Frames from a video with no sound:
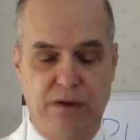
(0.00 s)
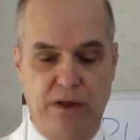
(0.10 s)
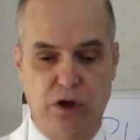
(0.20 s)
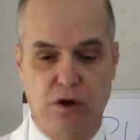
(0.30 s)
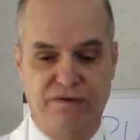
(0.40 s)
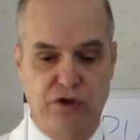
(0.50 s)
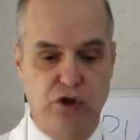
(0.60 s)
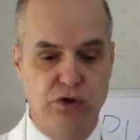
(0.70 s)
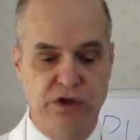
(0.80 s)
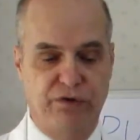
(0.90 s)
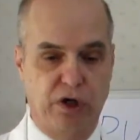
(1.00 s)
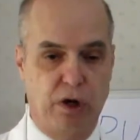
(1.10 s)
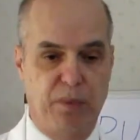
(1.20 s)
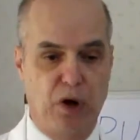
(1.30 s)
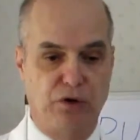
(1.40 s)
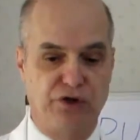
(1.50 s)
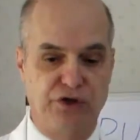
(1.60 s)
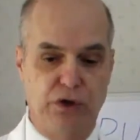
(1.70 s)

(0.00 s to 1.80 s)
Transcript: that you have two different components.